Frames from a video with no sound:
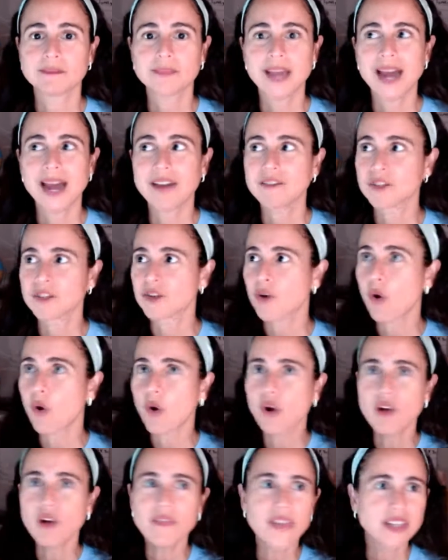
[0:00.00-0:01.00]
After
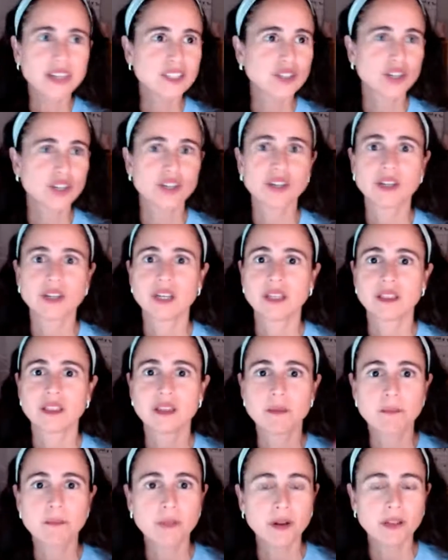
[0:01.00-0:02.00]
all that journey, the
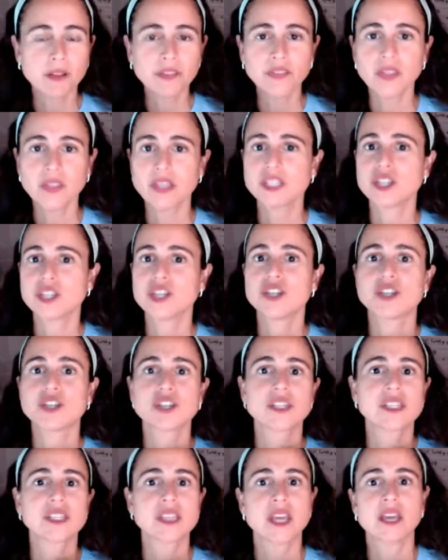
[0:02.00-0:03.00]
month that she
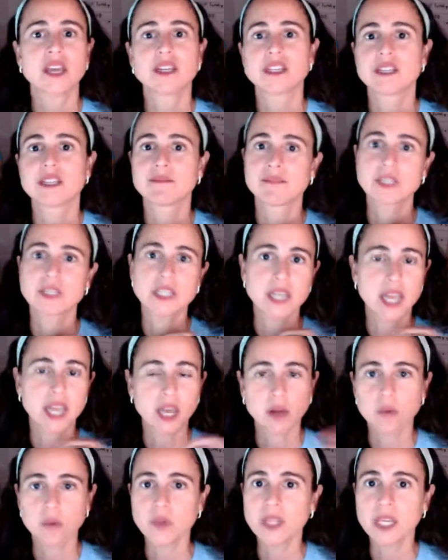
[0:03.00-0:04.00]
just said, to
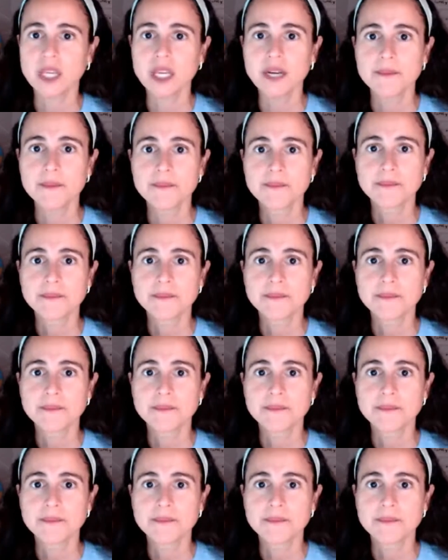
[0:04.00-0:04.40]
hell with it,